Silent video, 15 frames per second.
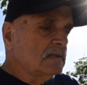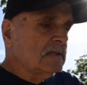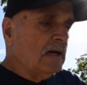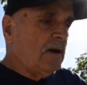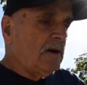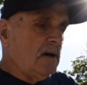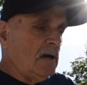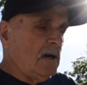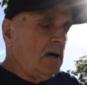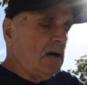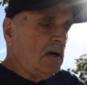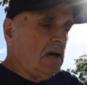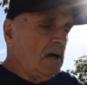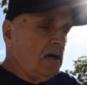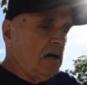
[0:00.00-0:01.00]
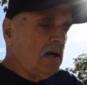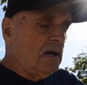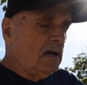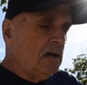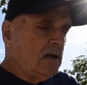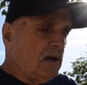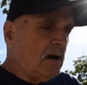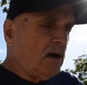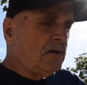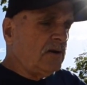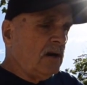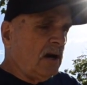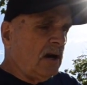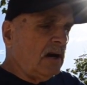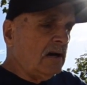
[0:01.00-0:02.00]
Now, are
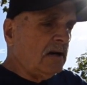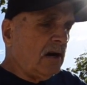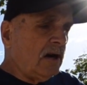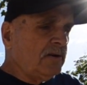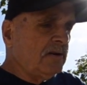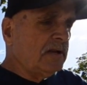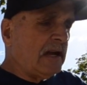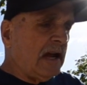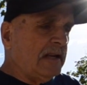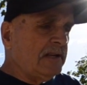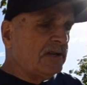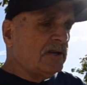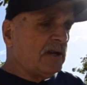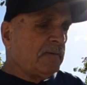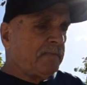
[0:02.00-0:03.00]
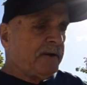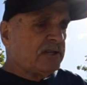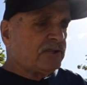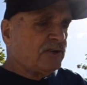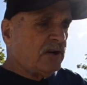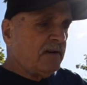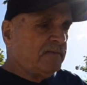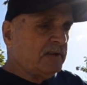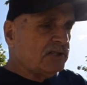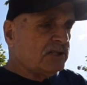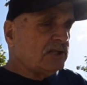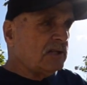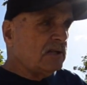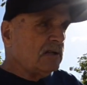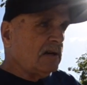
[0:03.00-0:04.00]
you the guy that took a picture of
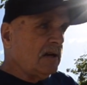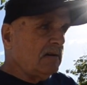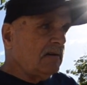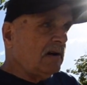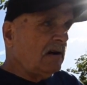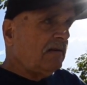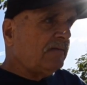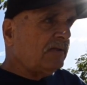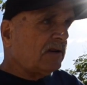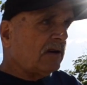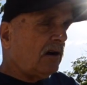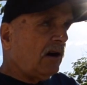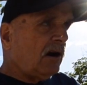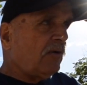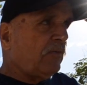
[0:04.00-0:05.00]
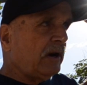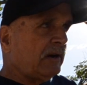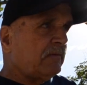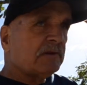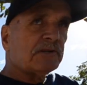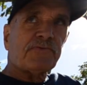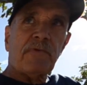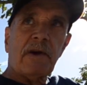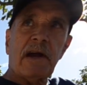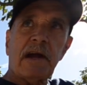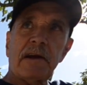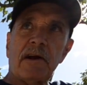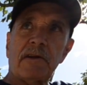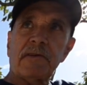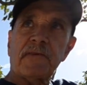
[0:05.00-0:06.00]
this of the car when it was
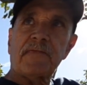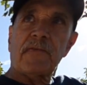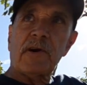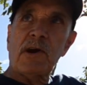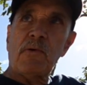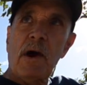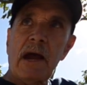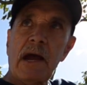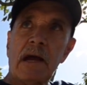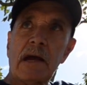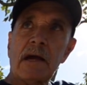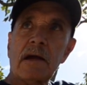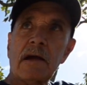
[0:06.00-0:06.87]
red on the freeway?